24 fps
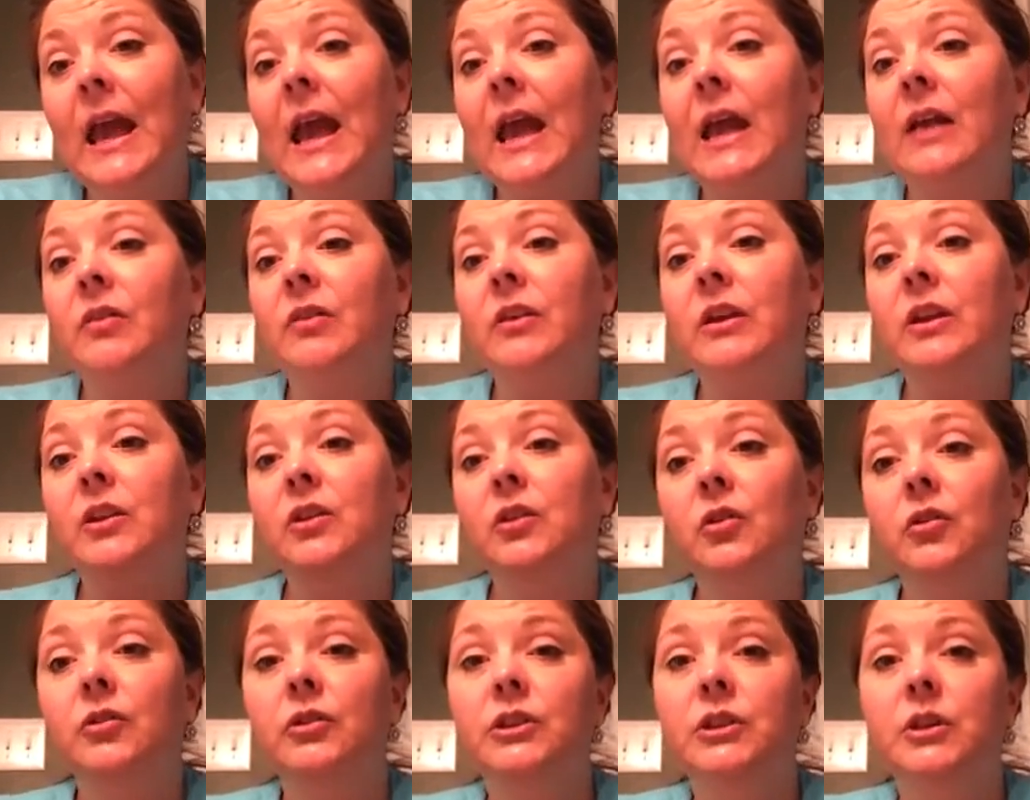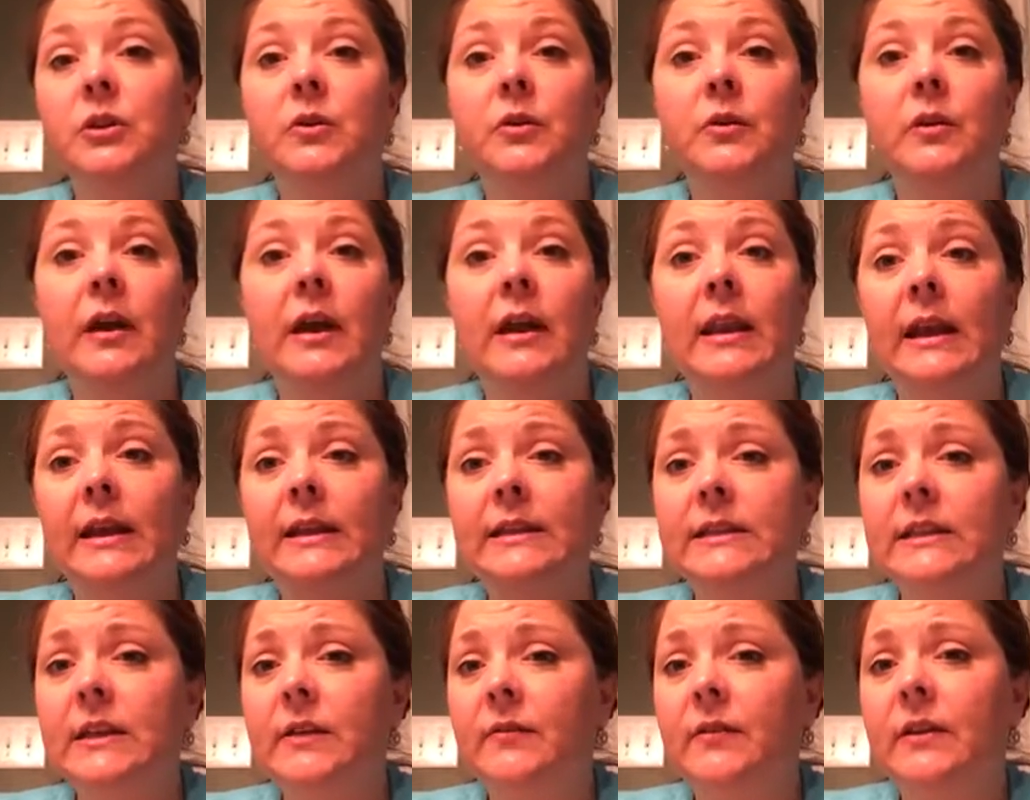and then you'll do an
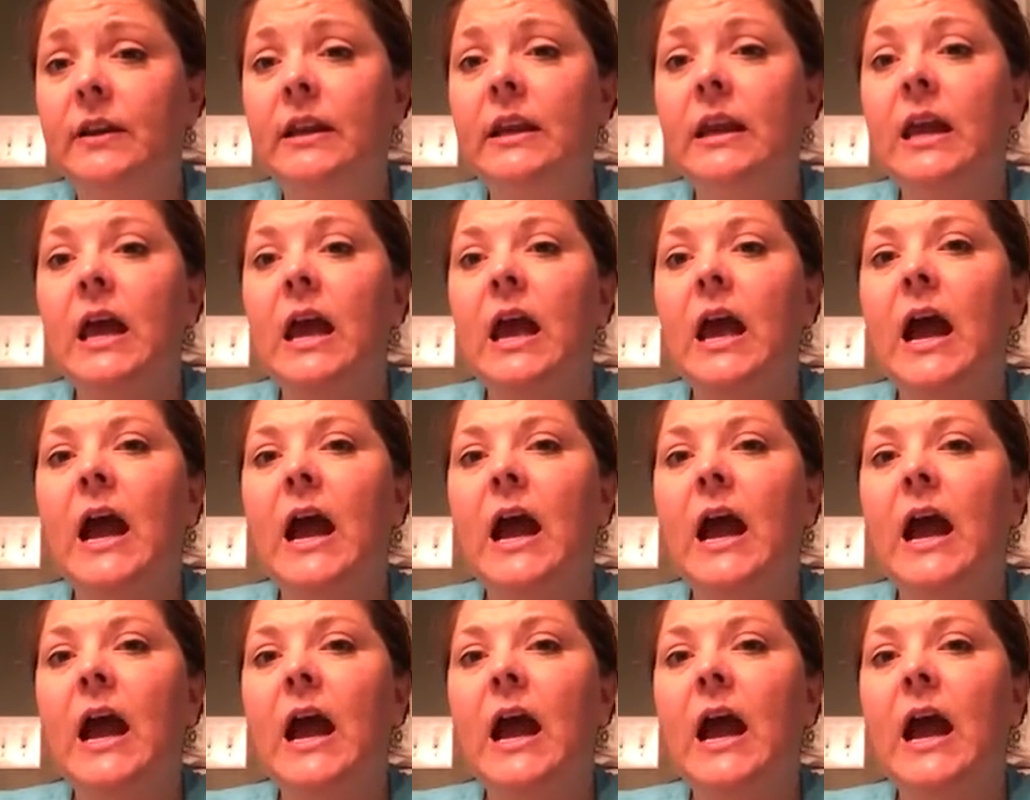activity.